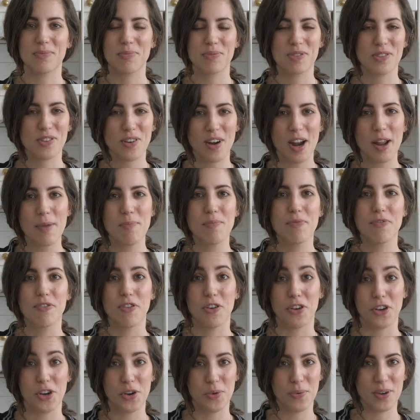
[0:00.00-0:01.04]
to subscribe
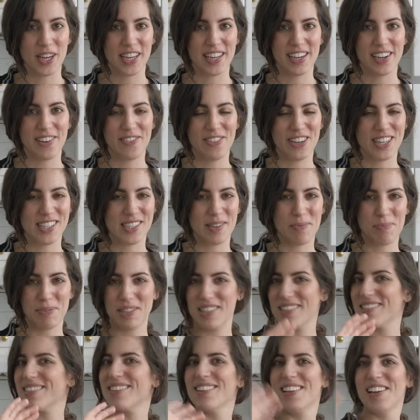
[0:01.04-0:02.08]
for new weekly
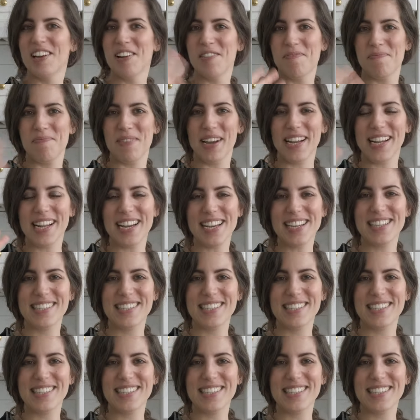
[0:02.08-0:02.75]
recipes. Bye